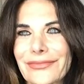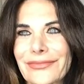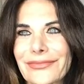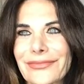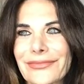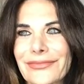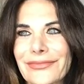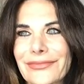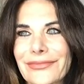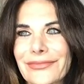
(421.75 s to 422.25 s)

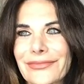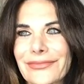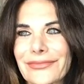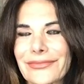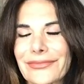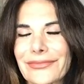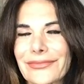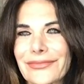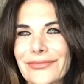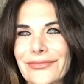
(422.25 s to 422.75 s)

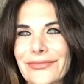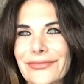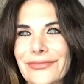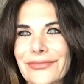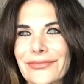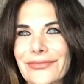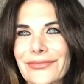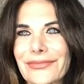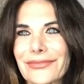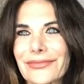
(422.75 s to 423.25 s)

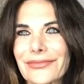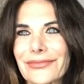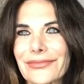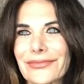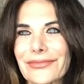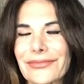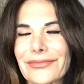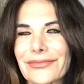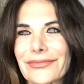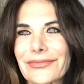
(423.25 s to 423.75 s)

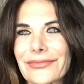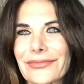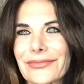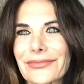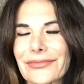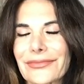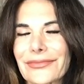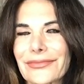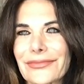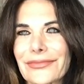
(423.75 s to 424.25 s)

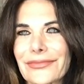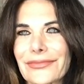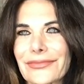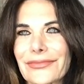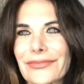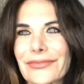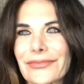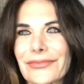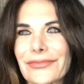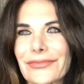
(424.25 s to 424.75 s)

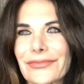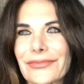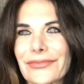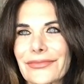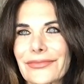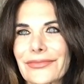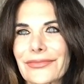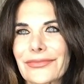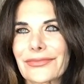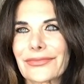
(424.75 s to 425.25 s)

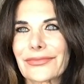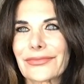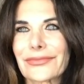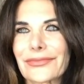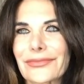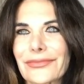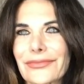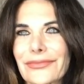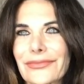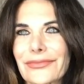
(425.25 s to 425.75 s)

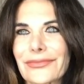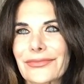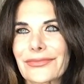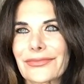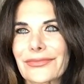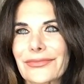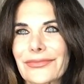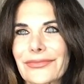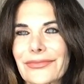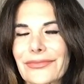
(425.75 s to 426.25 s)

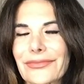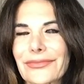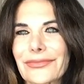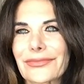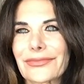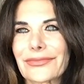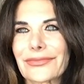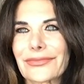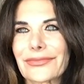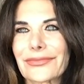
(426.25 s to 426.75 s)

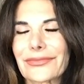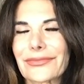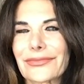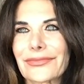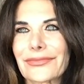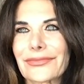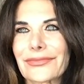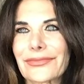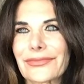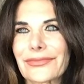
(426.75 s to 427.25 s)

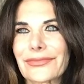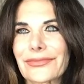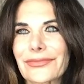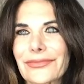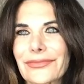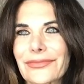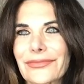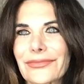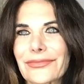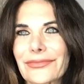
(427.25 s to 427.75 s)

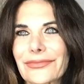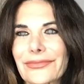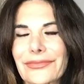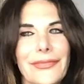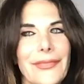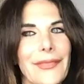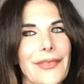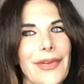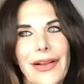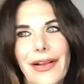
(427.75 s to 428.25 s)

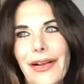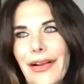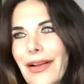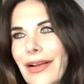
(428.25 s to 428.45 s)
No words are spoken by the person on screen.